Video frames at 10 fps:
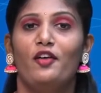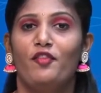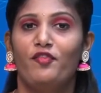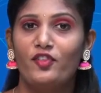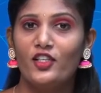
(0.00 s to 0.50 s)

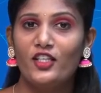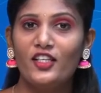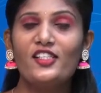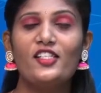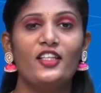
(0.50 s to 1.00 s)

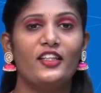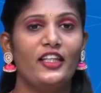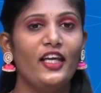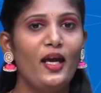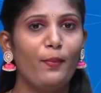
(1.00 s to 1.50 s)
First
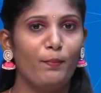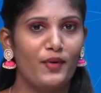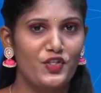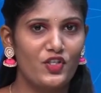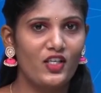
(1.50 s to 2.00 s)
they are
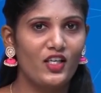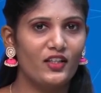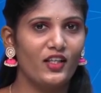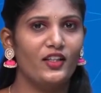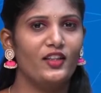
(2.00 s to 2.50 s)
measuring
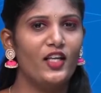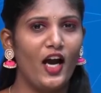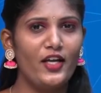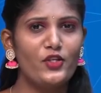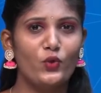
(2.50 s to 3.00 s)
the
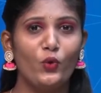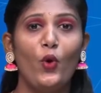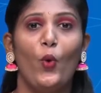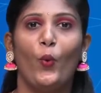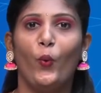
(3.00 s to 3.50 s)
dandu
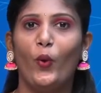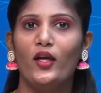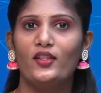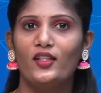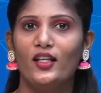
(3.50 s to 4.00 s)

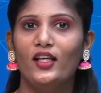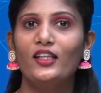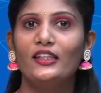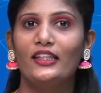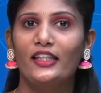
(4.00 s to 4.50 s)
with the
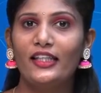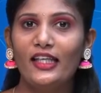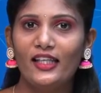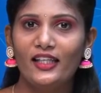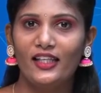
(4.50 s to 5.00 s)

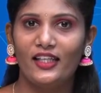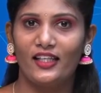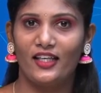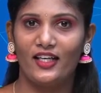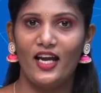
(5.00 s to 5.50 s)

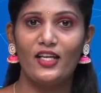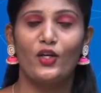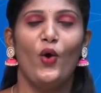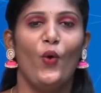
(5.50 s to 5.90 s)
gilli, right?